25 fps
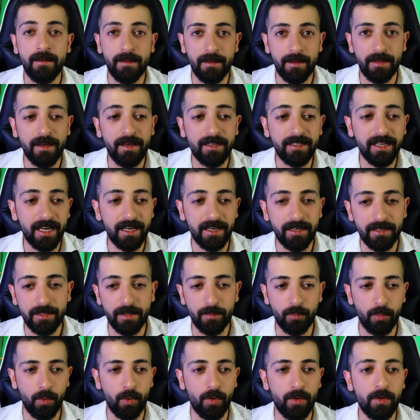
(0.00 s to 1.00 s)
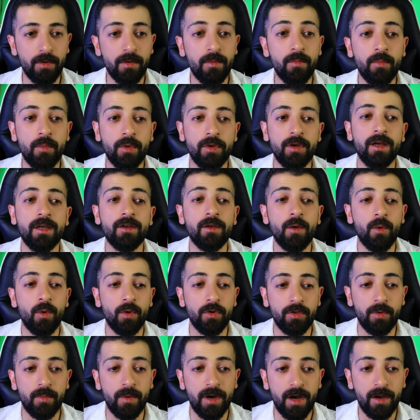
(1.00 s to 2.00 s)
The second support, which has
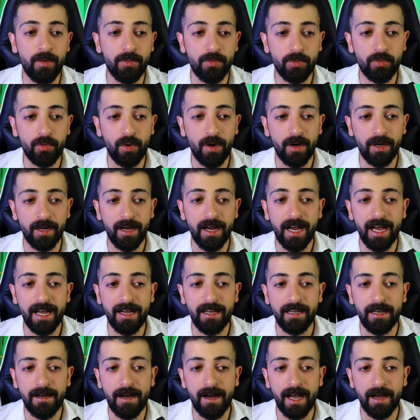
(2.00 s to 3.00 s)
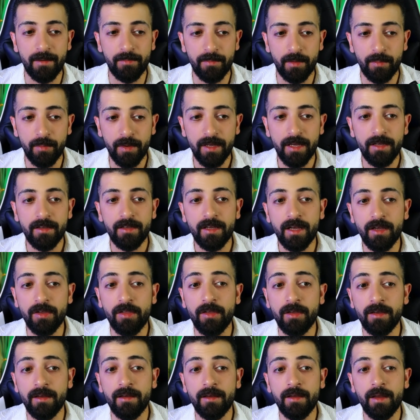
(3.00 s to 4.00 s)
also become strong and, after being
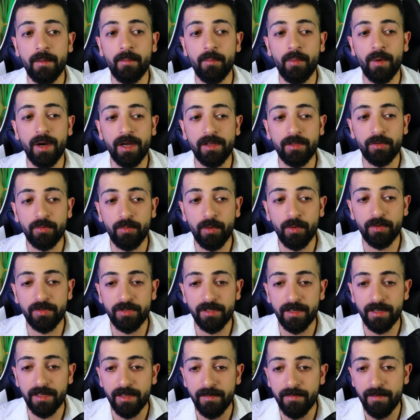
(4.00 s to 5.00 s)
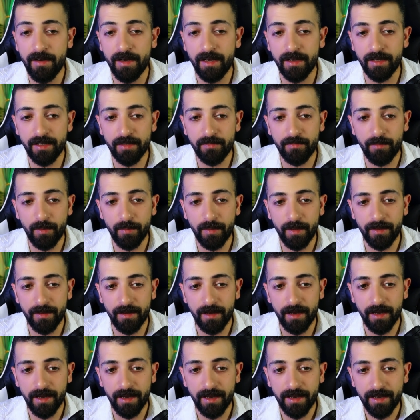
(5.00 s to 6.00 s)
touched, the price rose significantly from it,
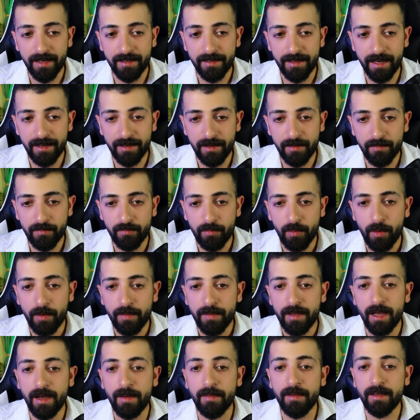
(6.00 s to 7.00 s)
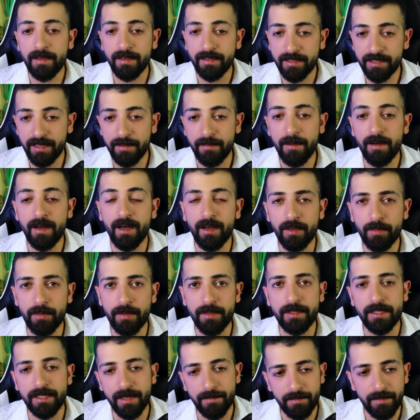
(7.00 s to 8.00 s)
is at the
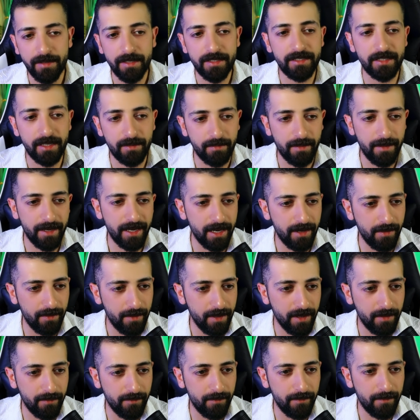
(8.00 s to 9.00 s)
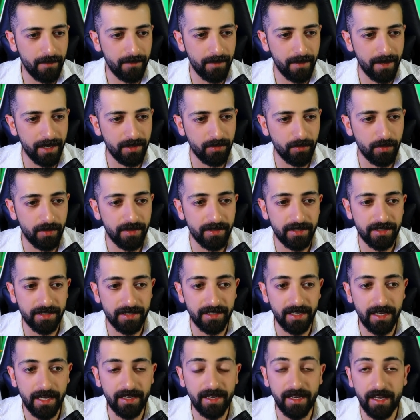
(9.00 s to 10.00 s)
4,777 area. As you can
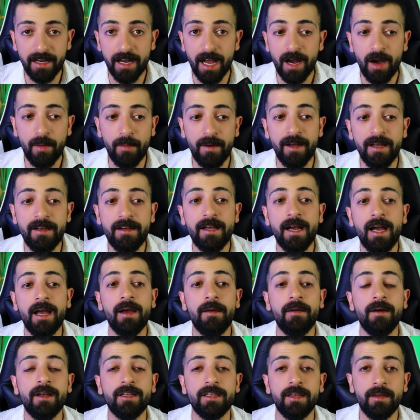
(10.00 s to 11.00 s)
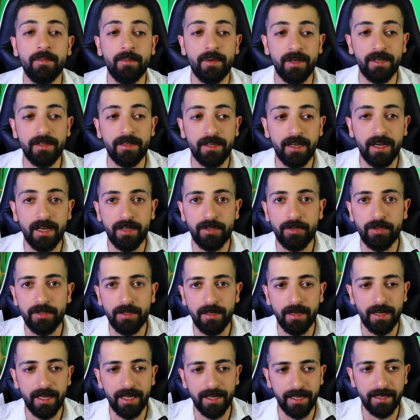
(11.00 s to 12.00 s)
see, how many times has it been
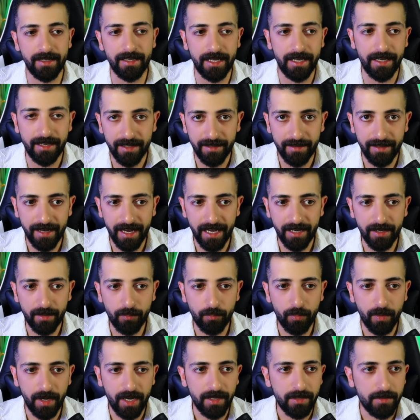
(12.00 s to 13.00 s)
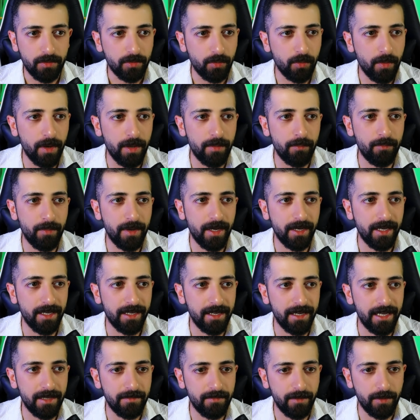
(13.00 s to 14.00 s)
touched and it didn't dare to break through it,
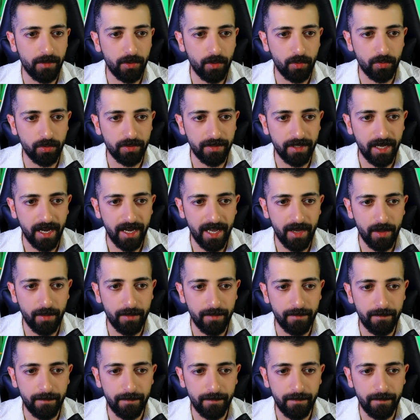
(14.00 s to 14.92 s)
meaning if it goes down,